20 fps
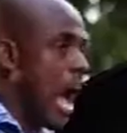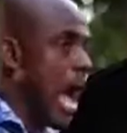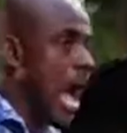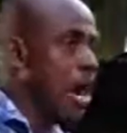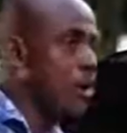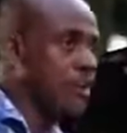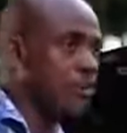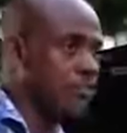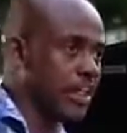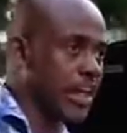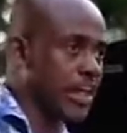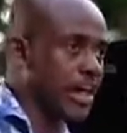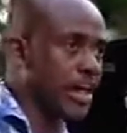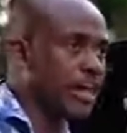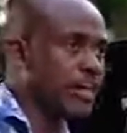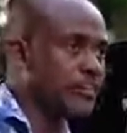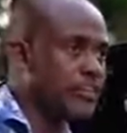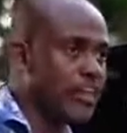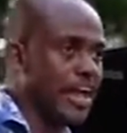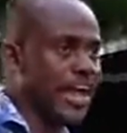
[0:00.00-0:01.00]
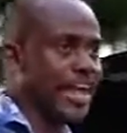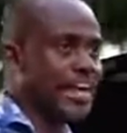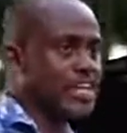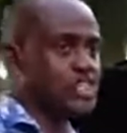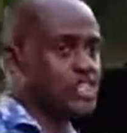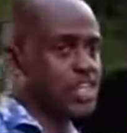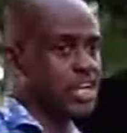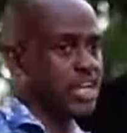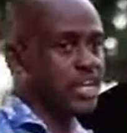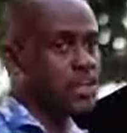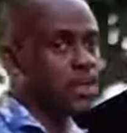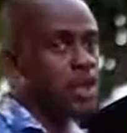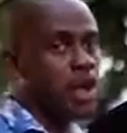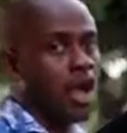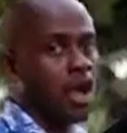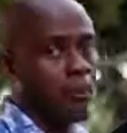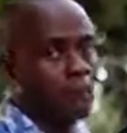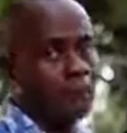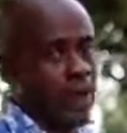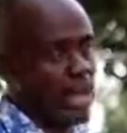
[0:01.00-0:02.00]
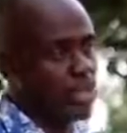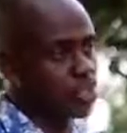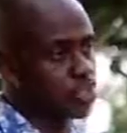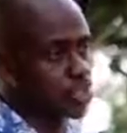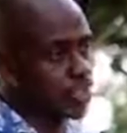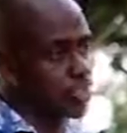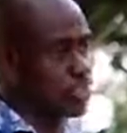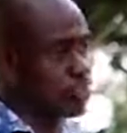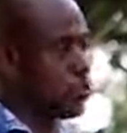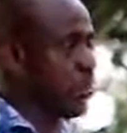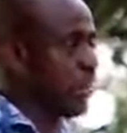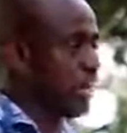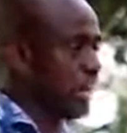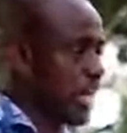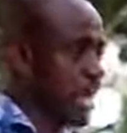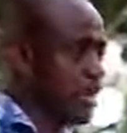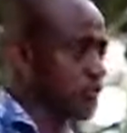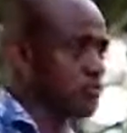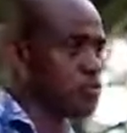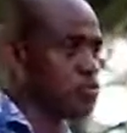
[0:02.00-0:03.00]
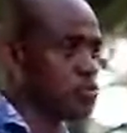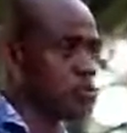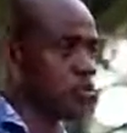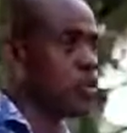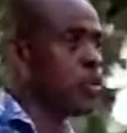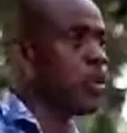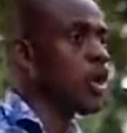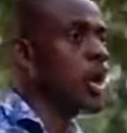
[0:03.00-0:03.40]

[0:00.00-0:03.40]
how the engine punches when it comes to